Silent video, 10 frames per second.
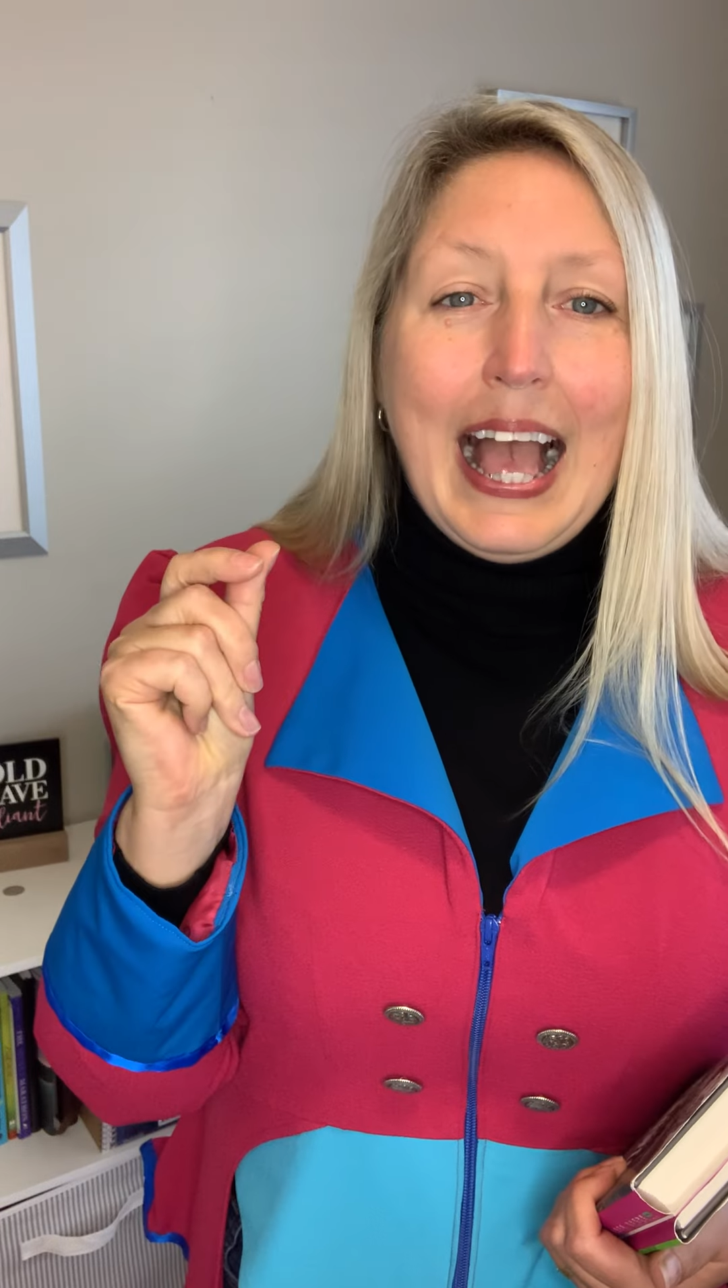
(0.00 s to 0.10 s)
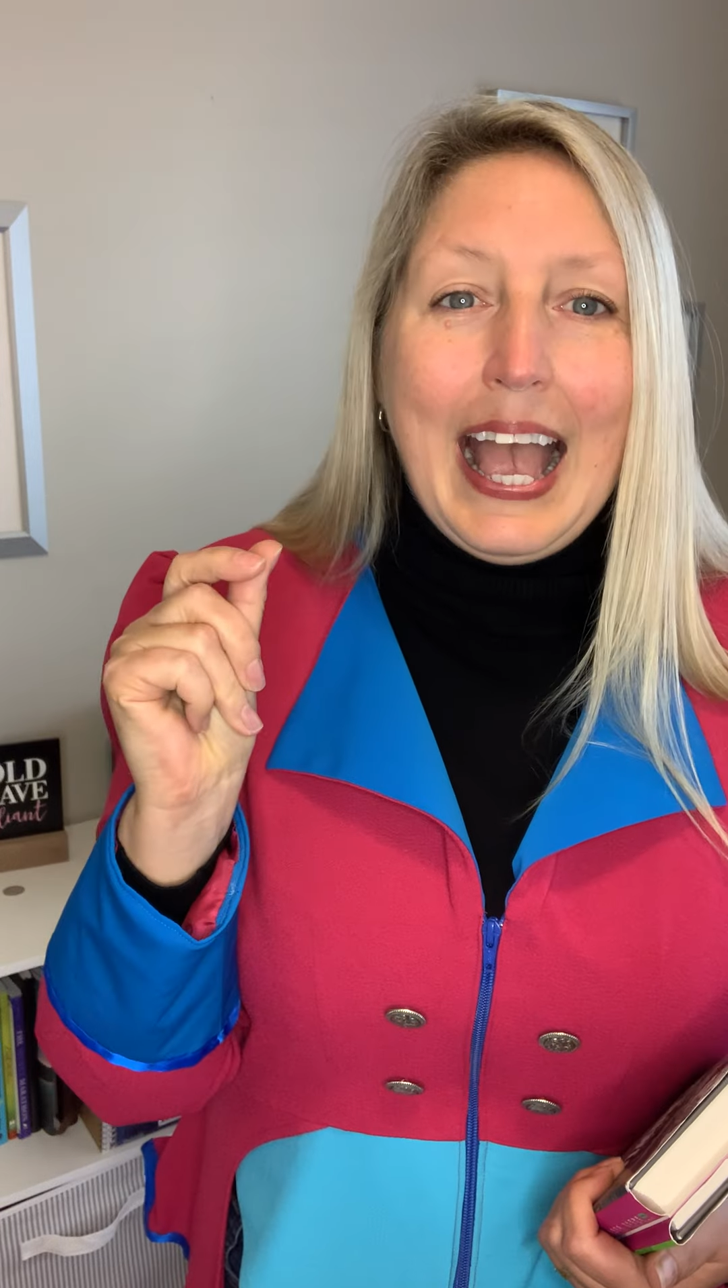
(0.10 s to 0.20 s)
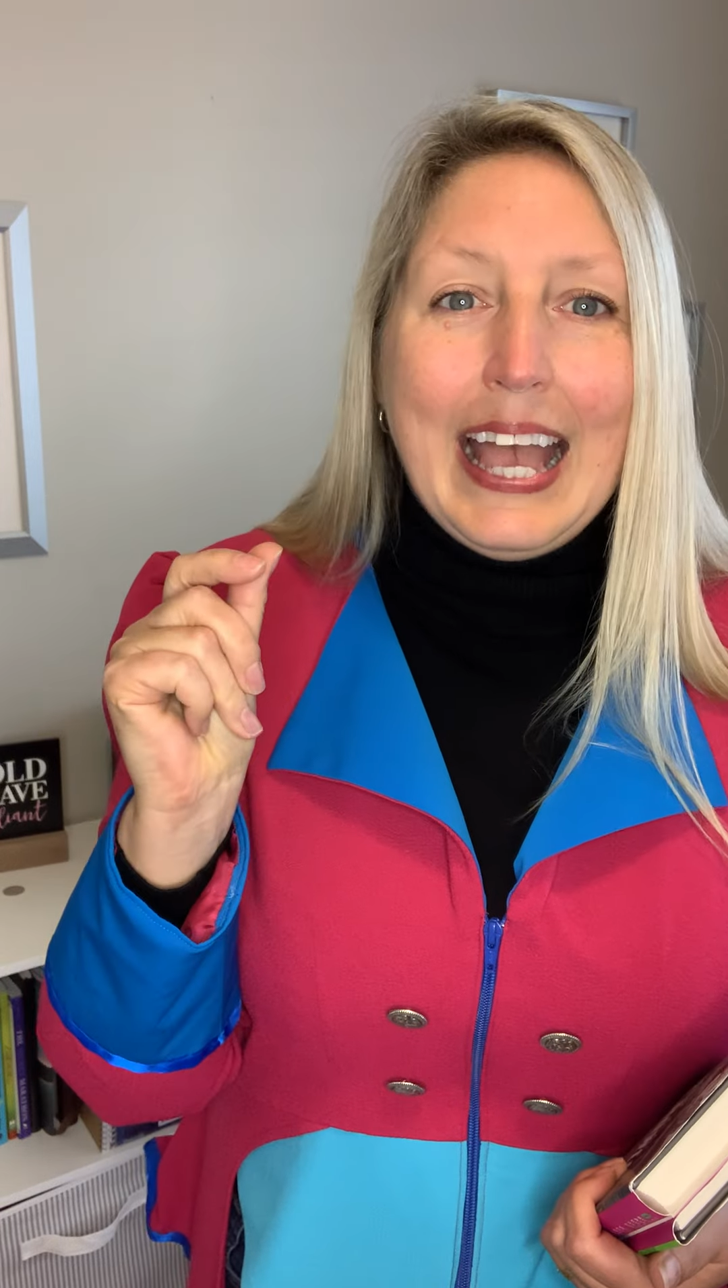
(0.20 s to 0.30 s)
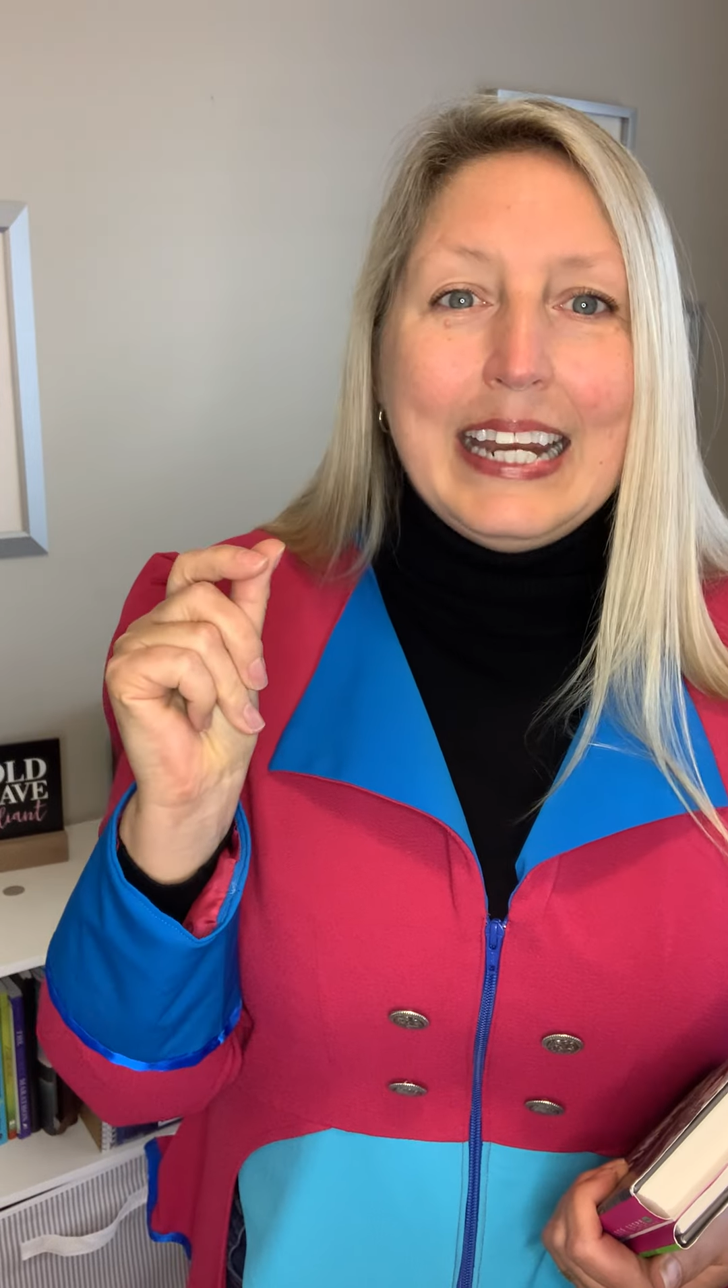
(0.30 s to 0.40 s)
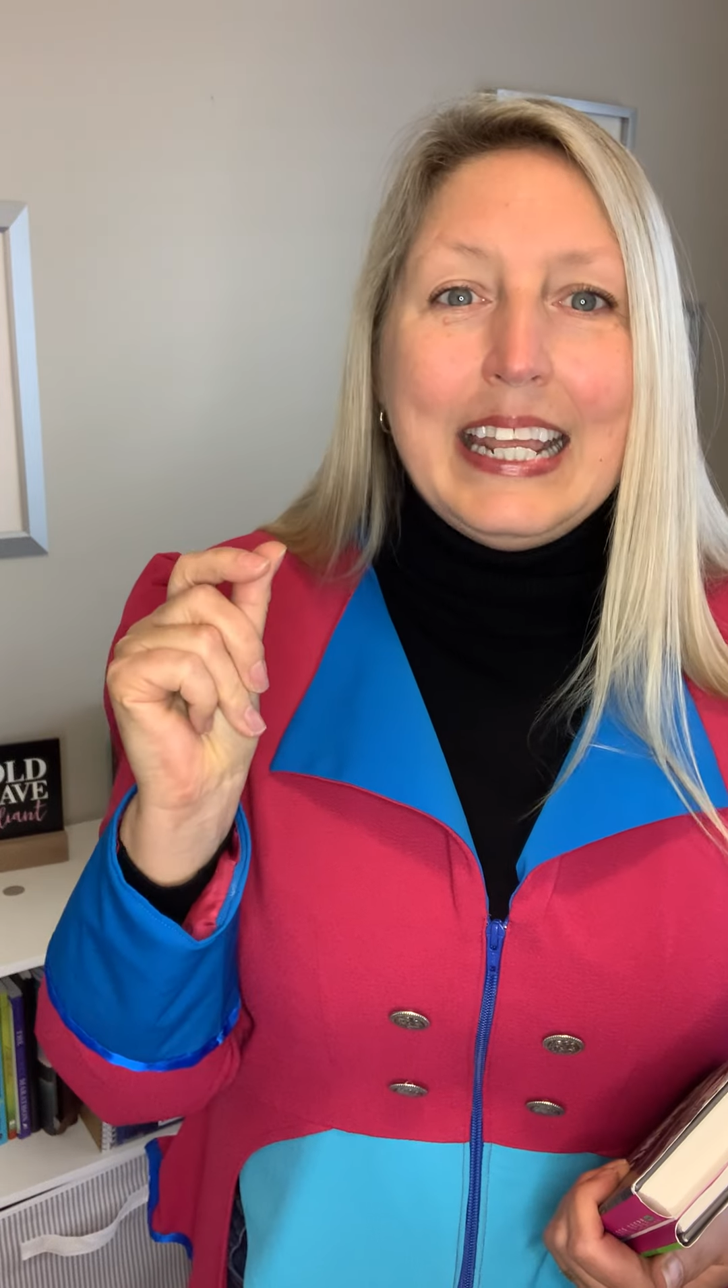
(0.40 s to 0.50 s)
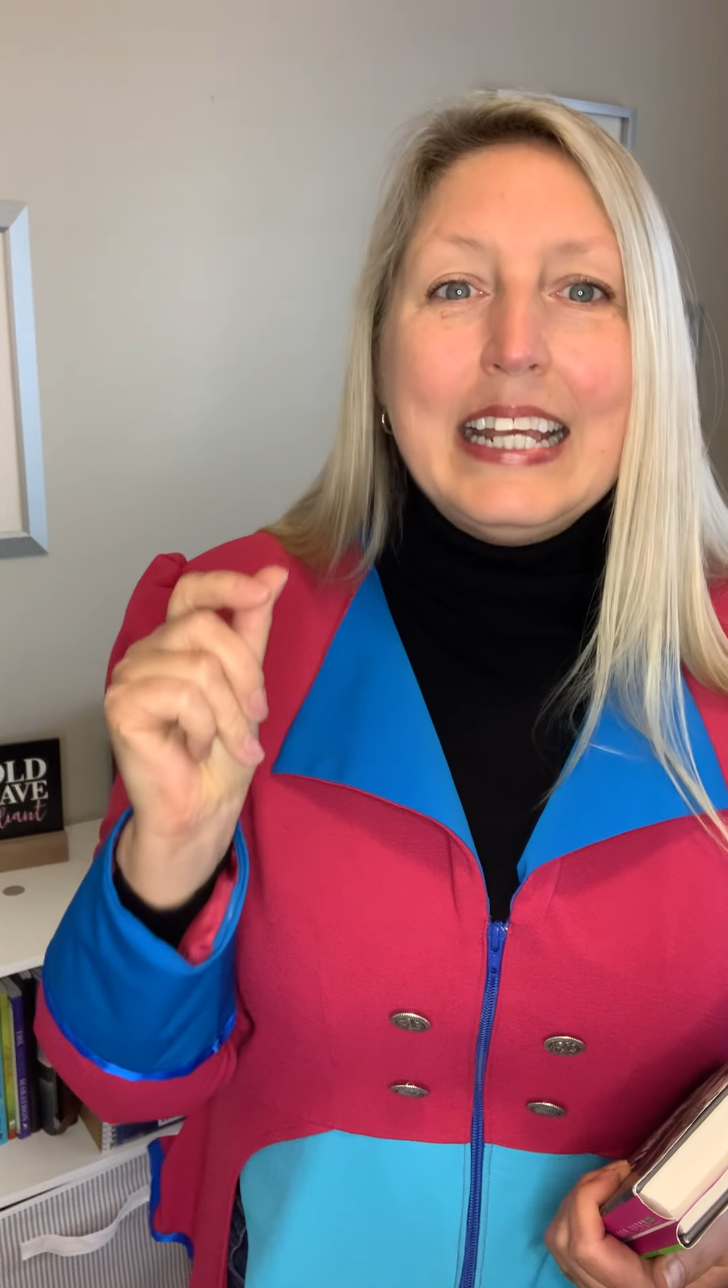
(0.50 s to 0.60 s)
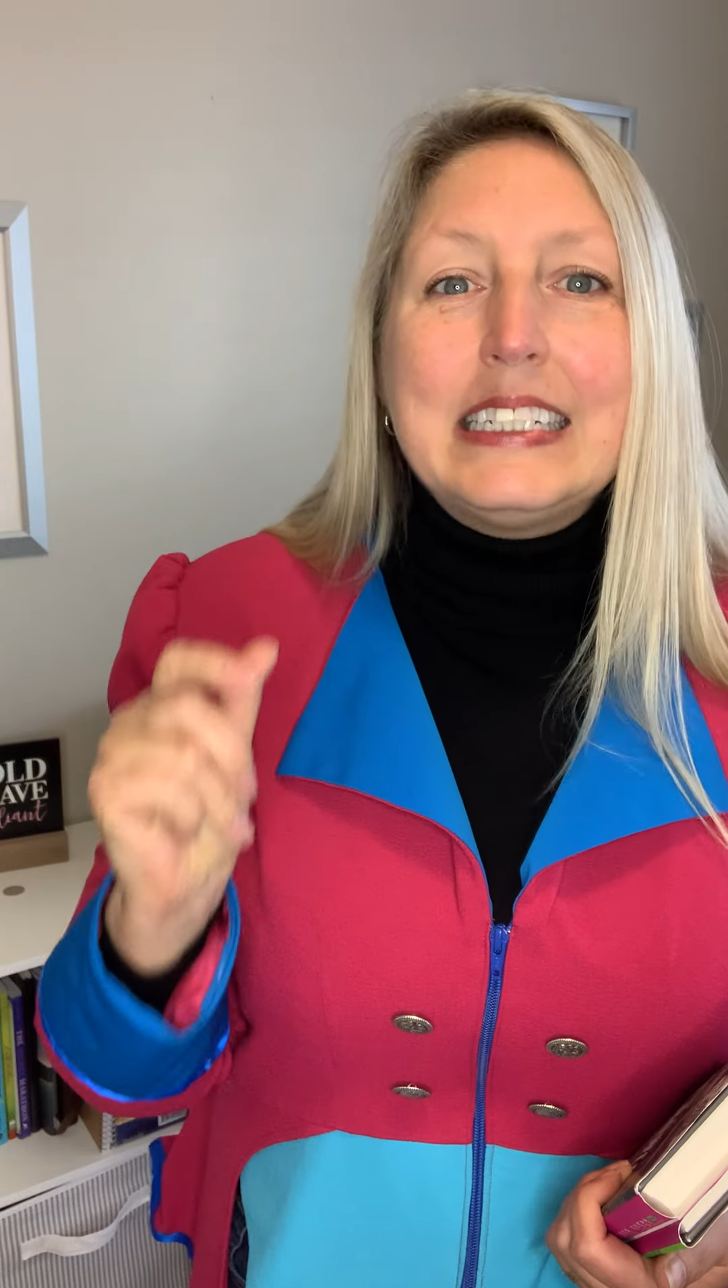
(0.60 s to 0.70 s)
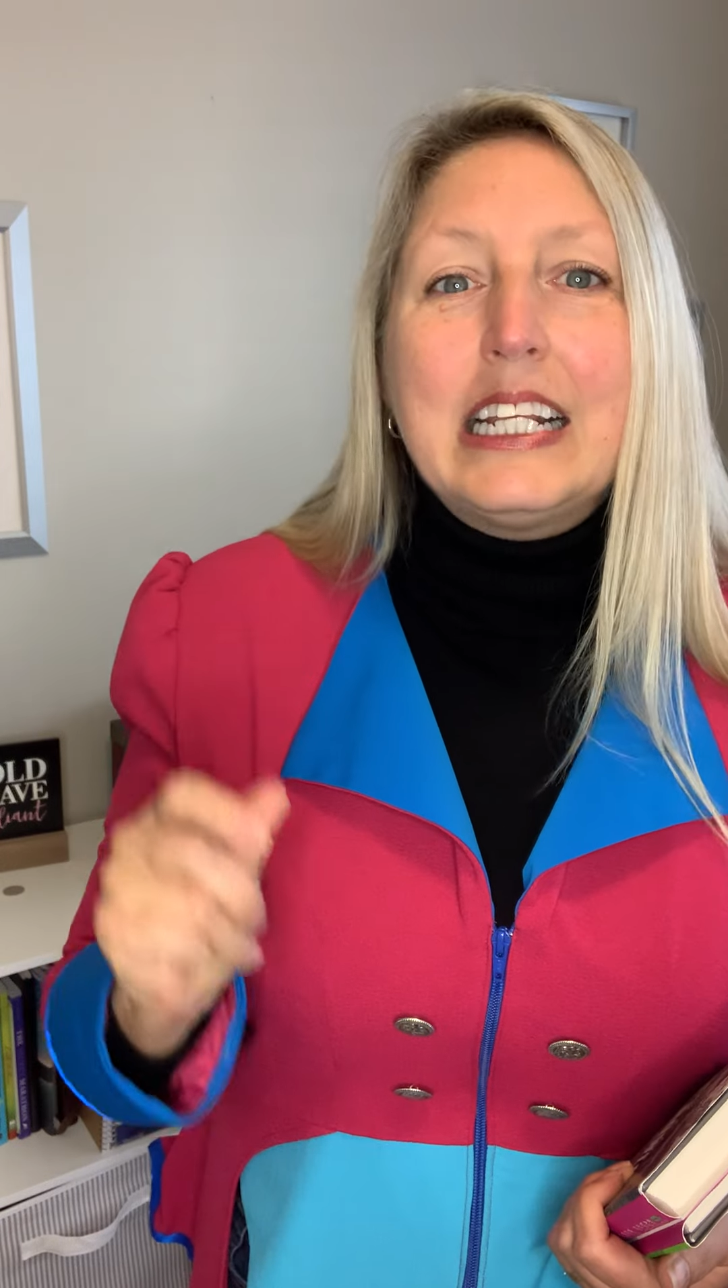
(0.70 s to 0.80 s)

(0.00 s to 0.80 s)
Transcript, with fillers: and it's